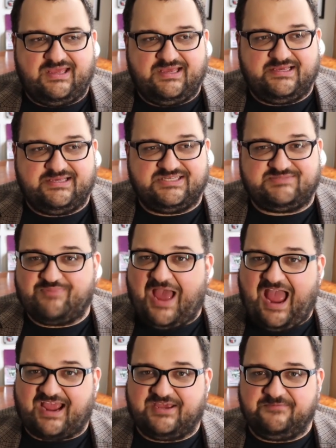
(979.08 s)
is
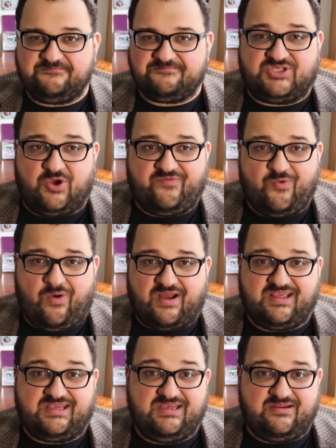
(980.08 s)
back. So if you
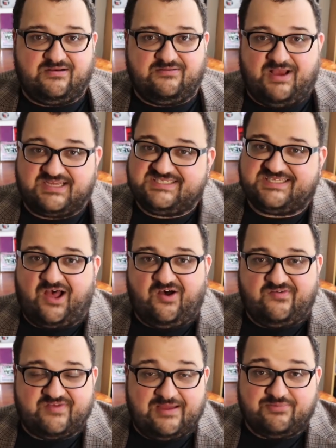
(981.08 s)
want to hear
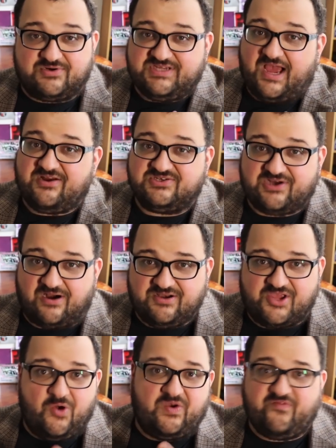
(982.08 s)
myself, Emperor Tigerstar,
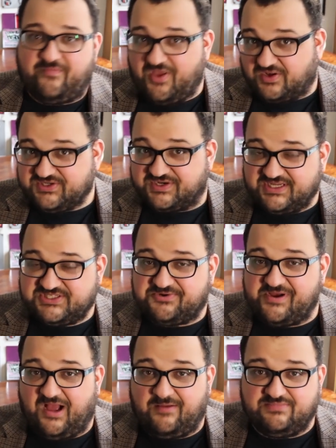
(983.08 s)
and Cody from the Alternate
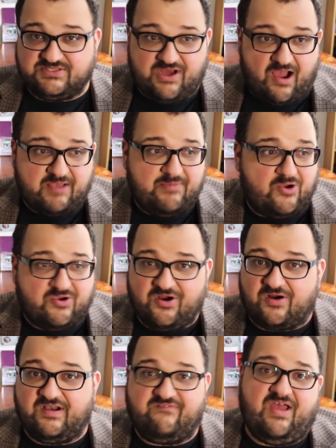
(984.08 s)
History Hub talk about
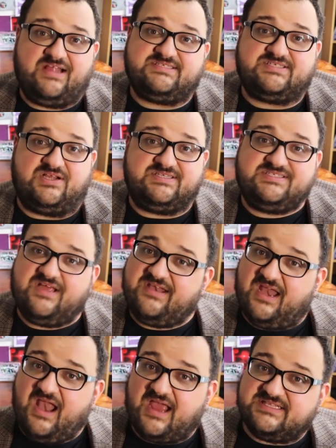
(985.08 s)
current events on
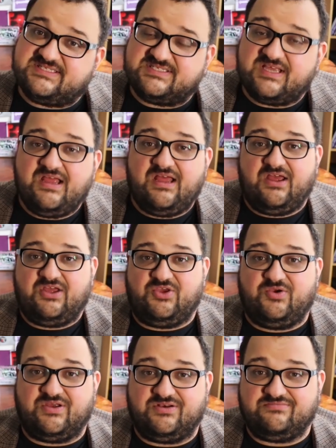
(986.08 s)
Sunday nights,
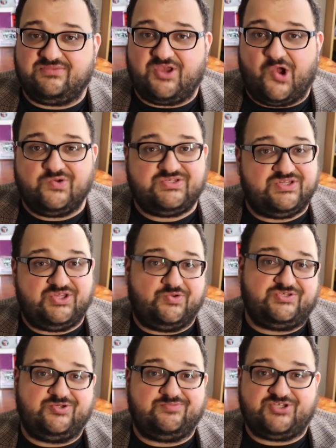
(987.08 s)
you can go to the
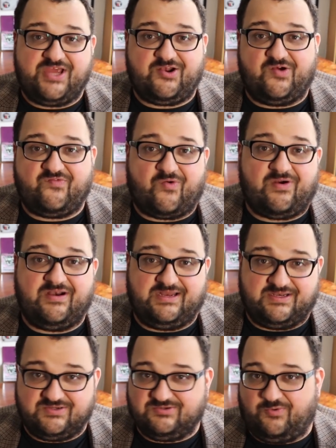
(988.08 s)
YouTube channel for
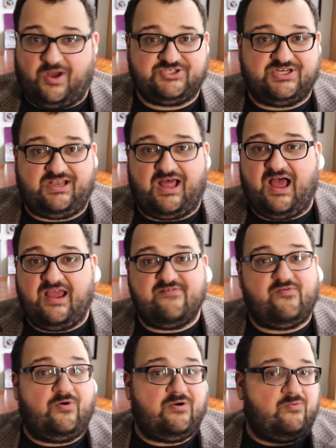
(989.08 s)
it and watch it
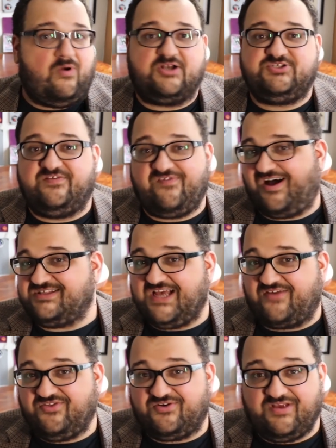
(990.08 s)
live, or watch the
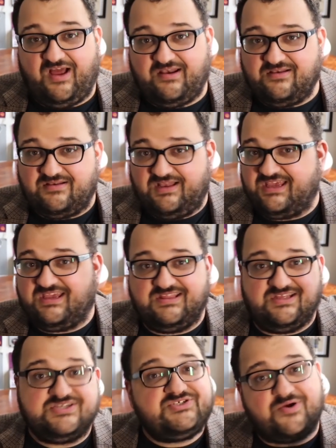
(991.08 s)
VODs after they're done, link
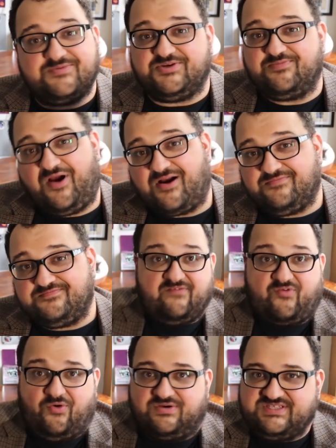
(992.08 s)
in the description part.
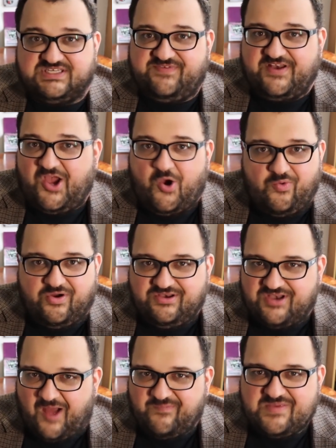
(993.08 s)
And of course, this video
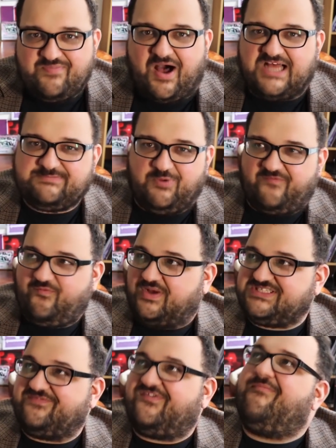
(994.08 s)
would not be possible if it
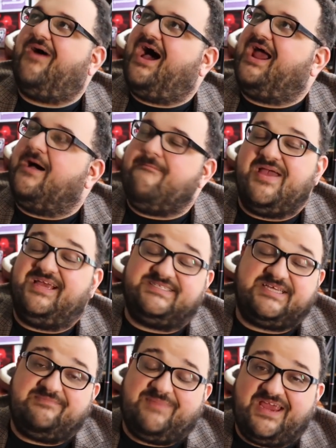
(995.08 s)
wasn't for my
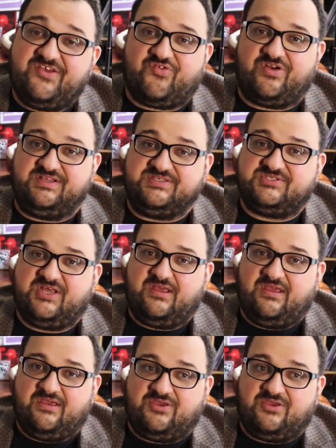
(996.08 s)
amazing patrons.